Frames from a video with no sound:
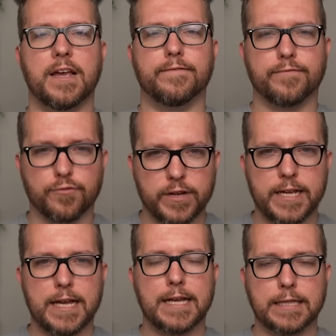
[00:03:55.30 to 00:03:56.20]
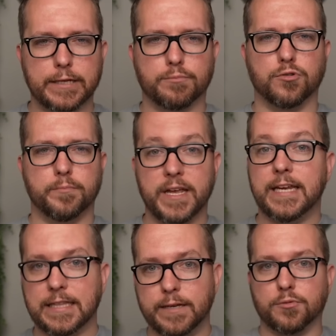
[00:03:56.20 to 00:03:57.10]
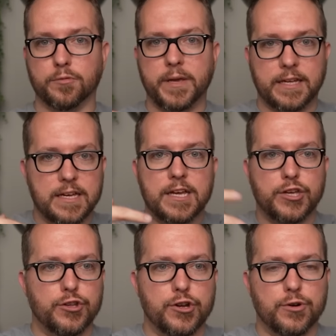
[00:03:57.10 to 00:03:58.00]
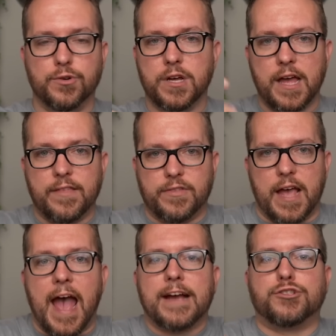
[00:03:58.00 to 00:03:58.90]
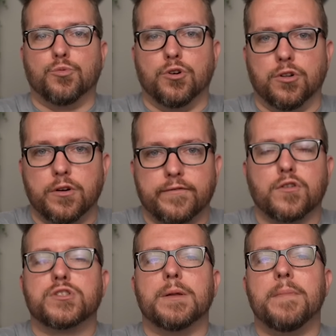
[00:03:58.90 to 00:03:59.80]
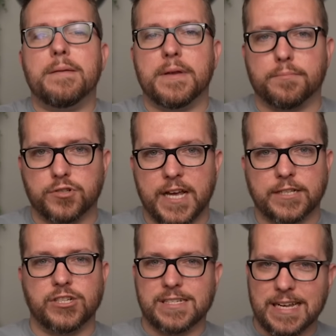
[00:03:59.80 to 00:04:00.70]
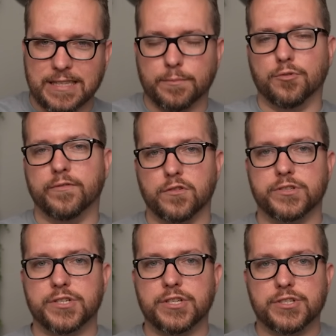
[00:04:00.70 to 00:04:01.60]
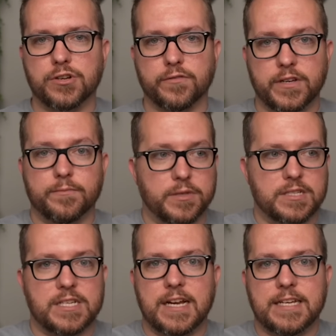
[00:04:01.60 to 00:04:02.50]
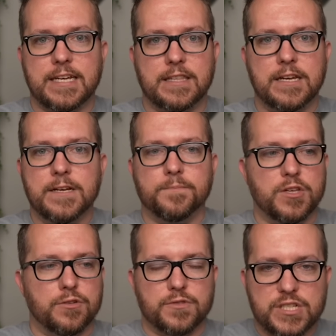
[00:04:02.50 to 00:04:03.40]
a free and liberal media, liberal being, you know, the actual First Amendment protections, not liberal versus conservative, but this idea that, you know,